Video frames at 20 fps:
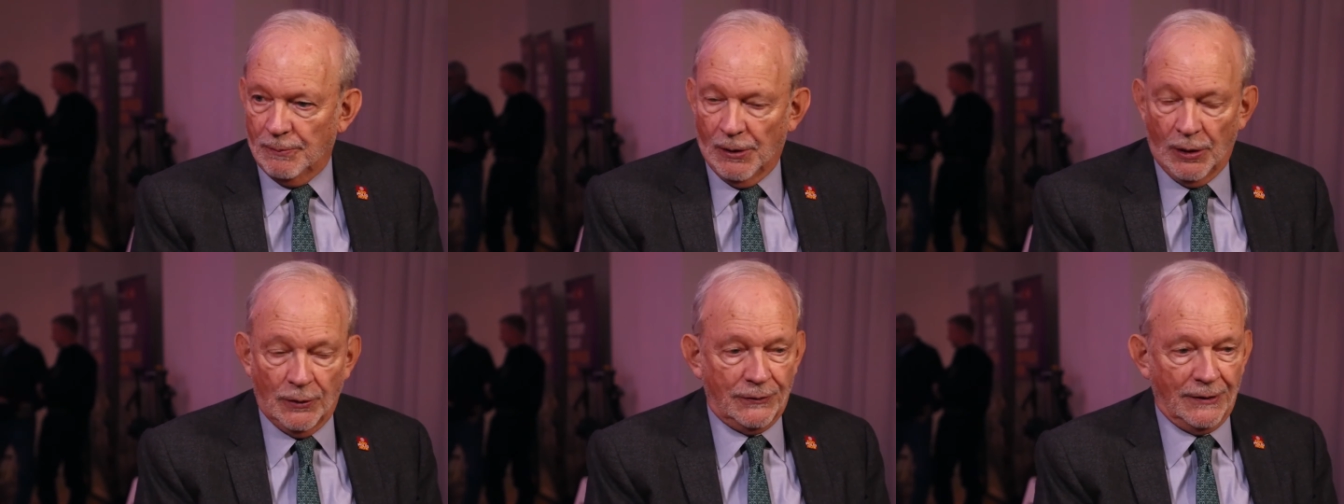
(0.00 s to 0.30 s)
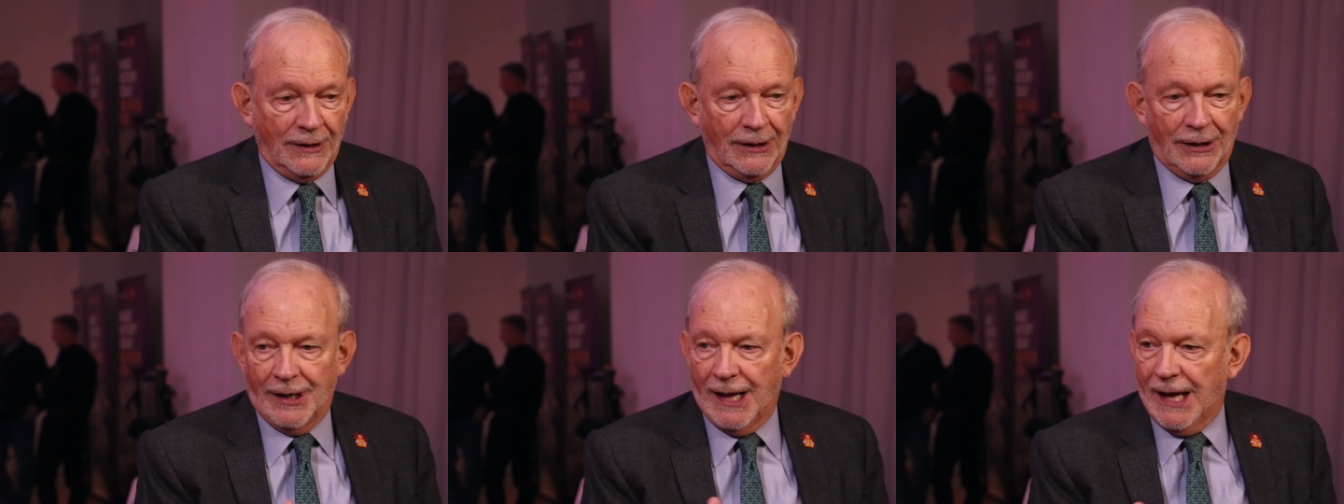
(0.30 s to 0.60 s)
both
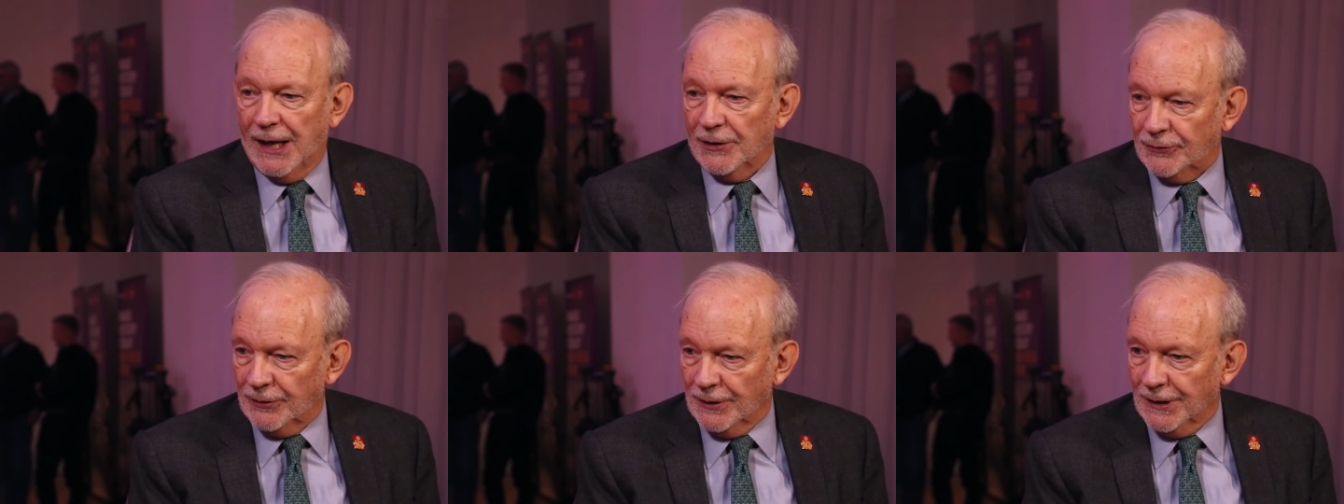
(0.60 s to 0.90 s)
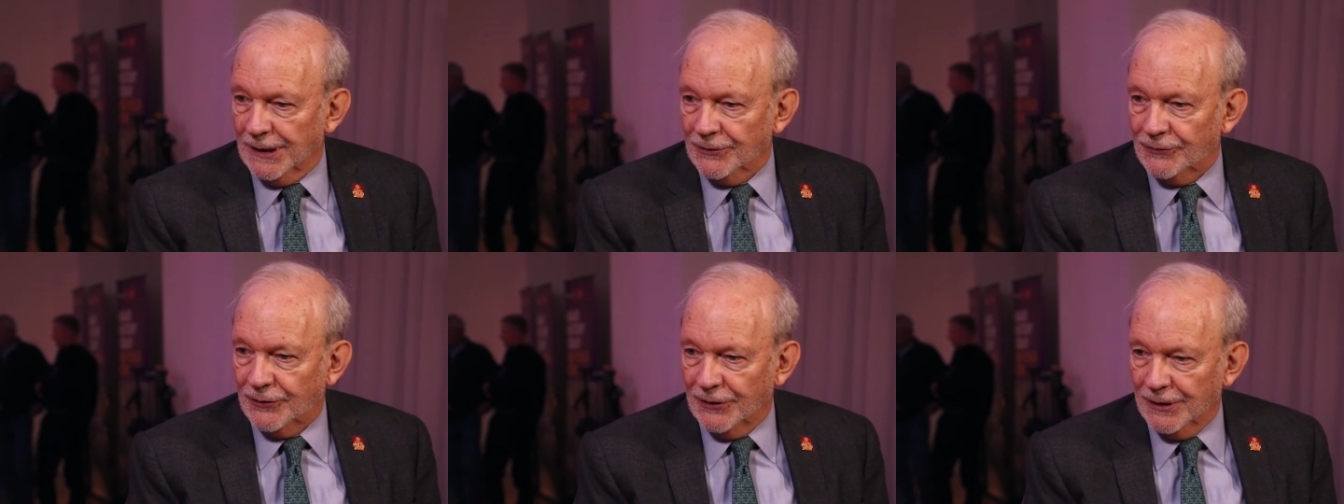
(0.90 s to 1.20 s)
international
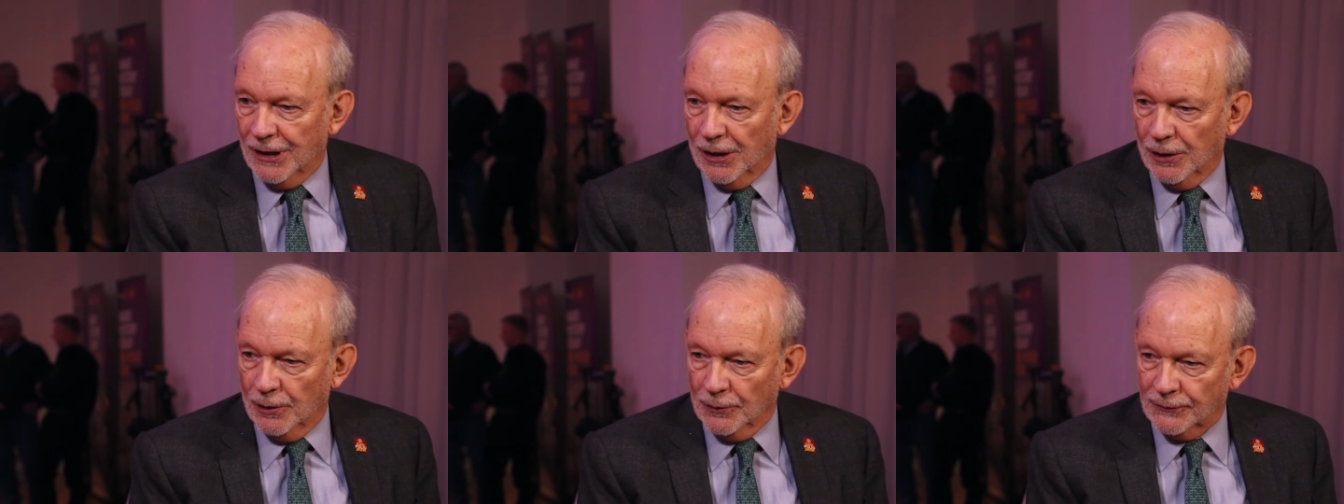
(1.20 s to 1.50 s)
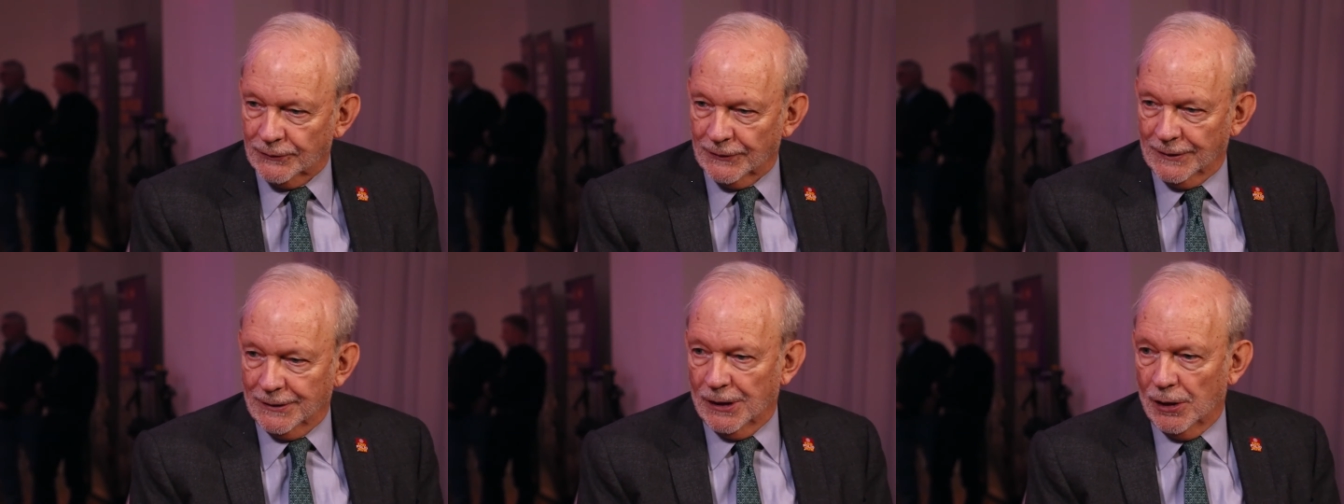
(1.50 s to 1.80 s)

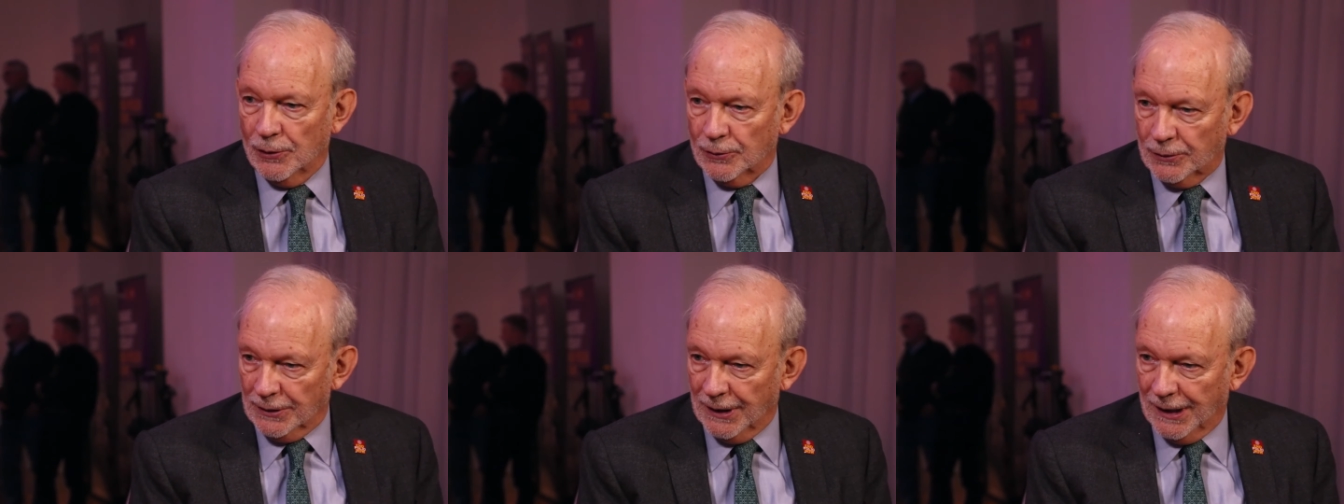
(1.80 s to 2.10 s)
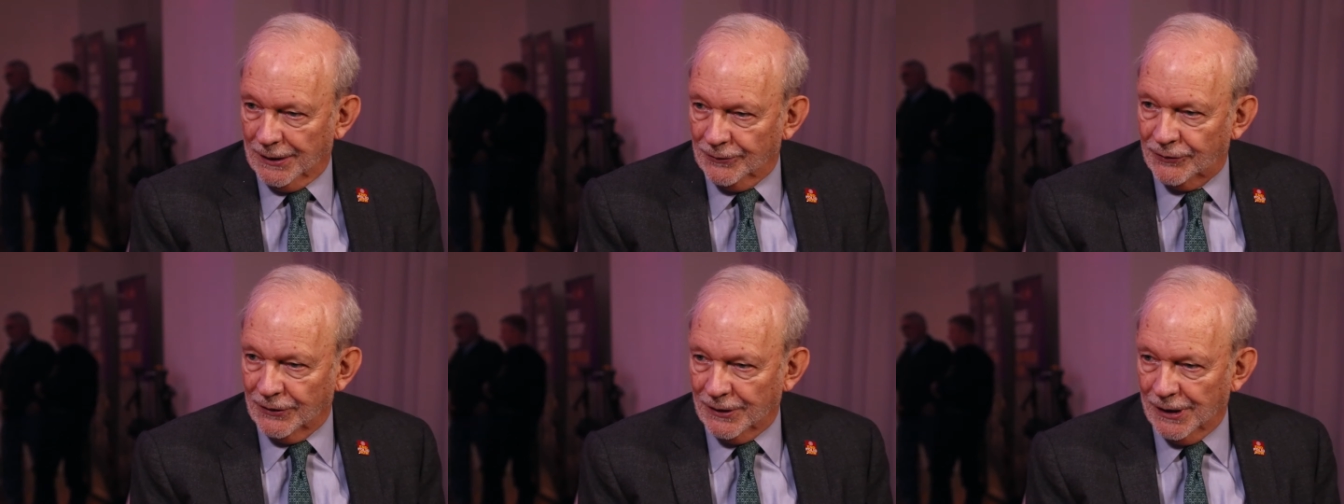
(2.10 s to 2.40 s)
NGOs and local
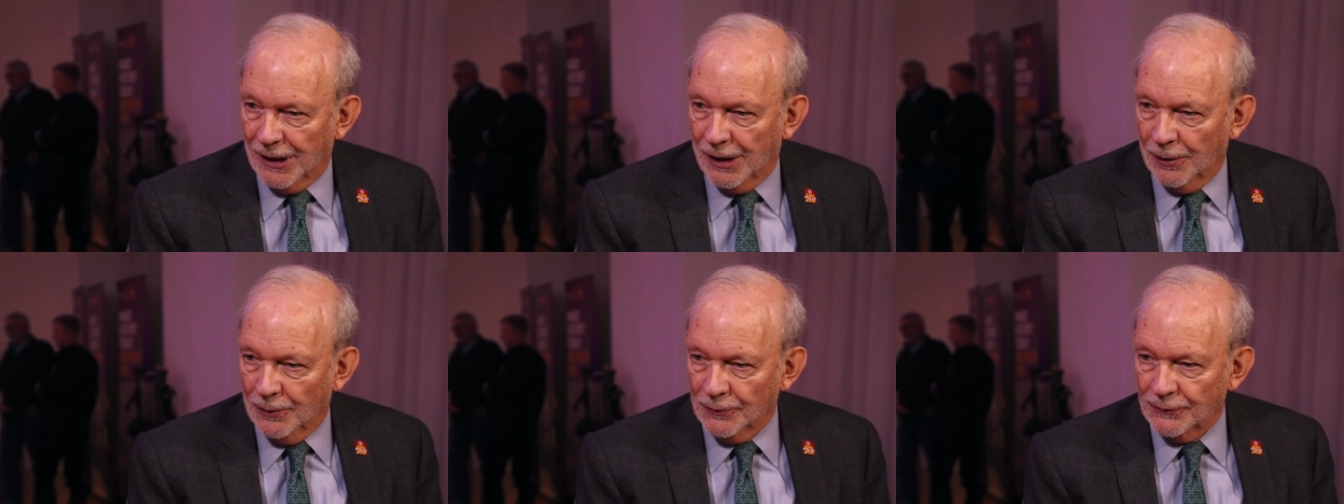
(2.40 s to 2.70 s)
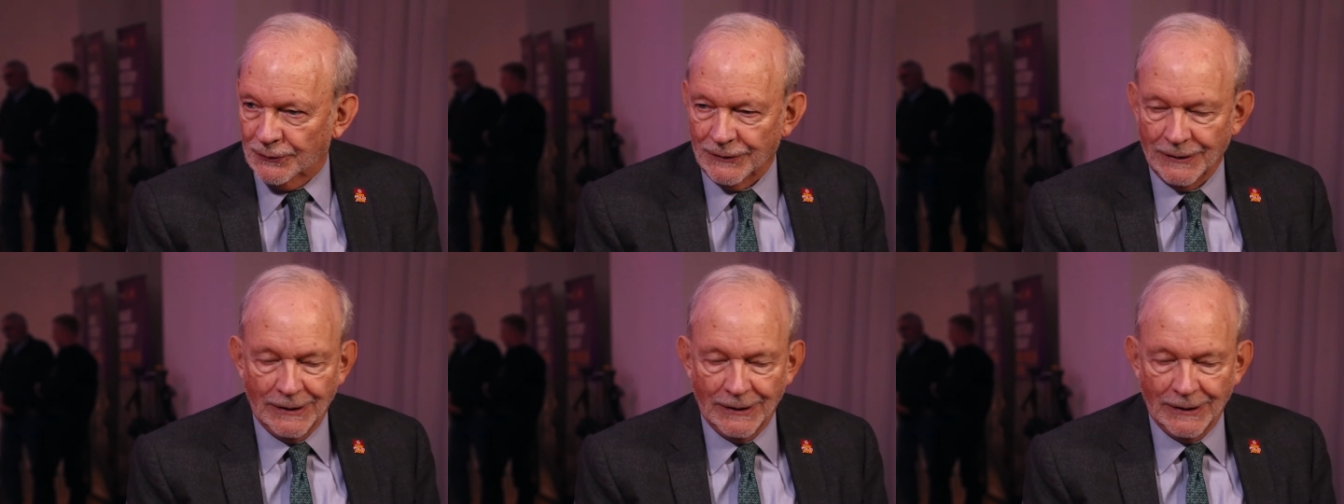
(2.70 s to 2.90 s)
NGOs,